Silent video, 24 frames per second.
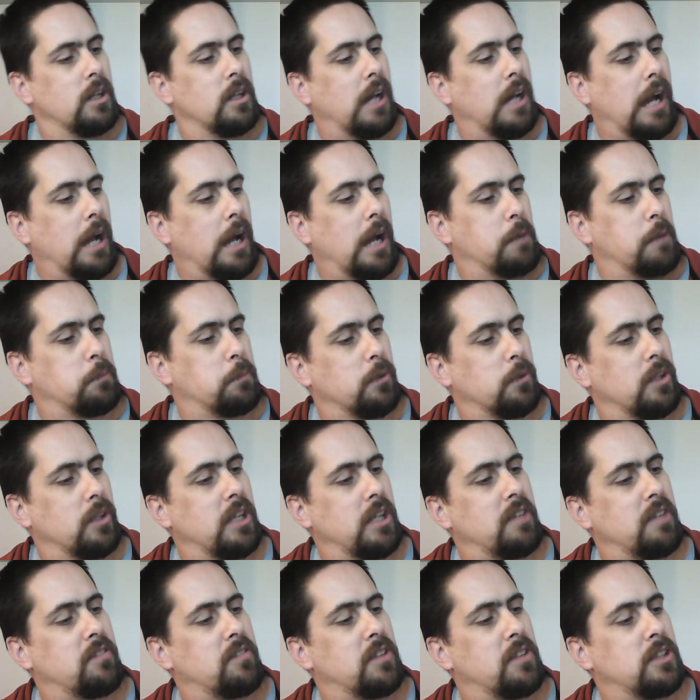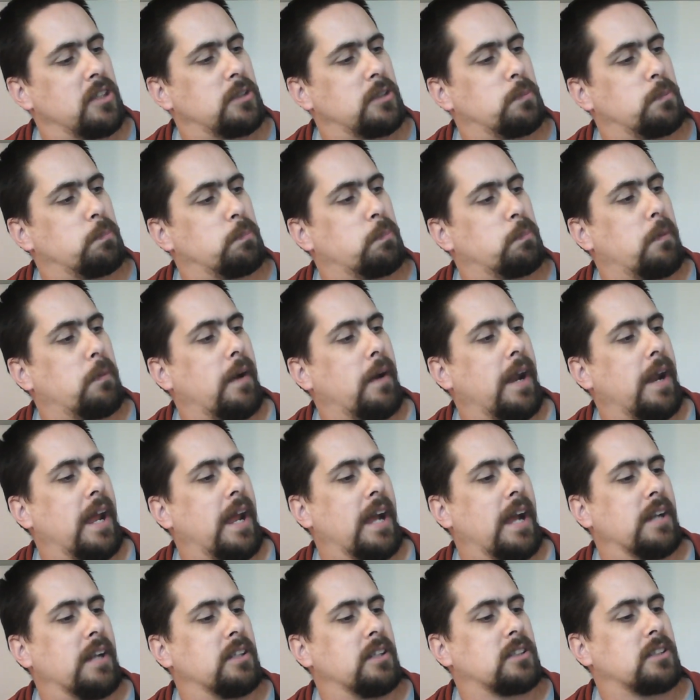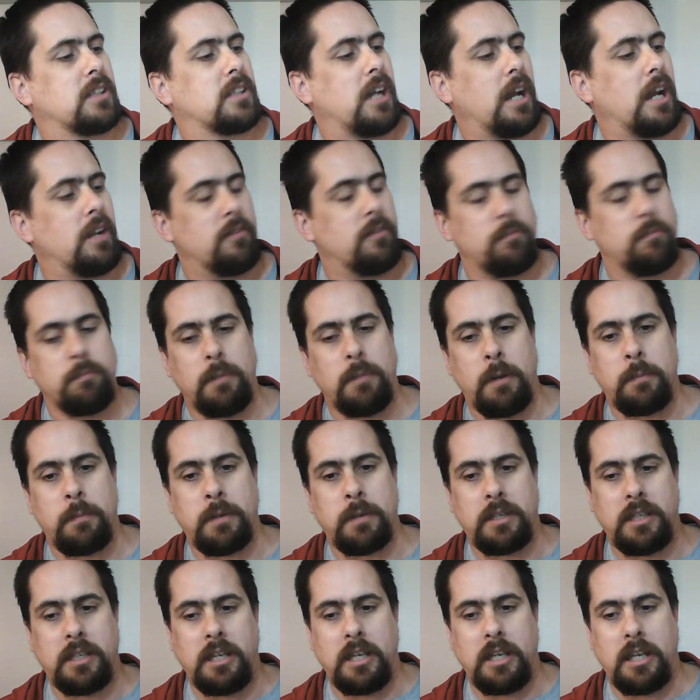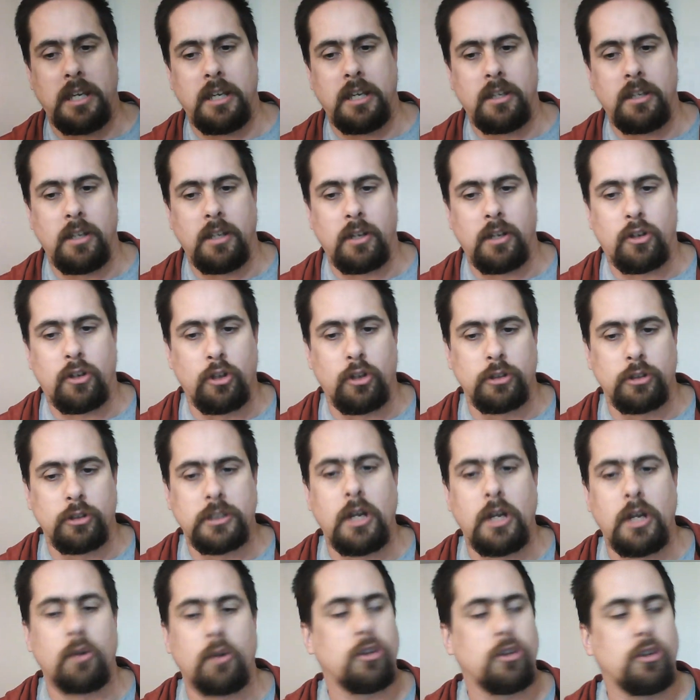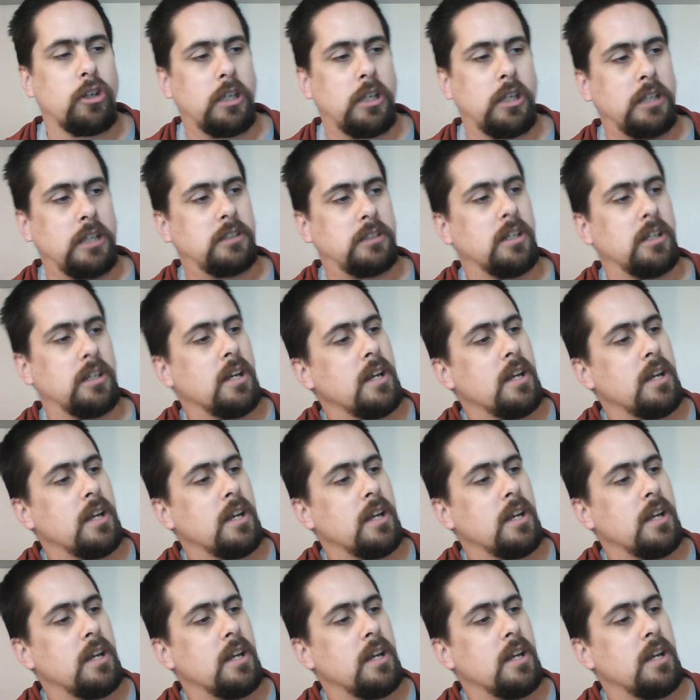I believe this brand is kind of mimicking Girl Scout cookies.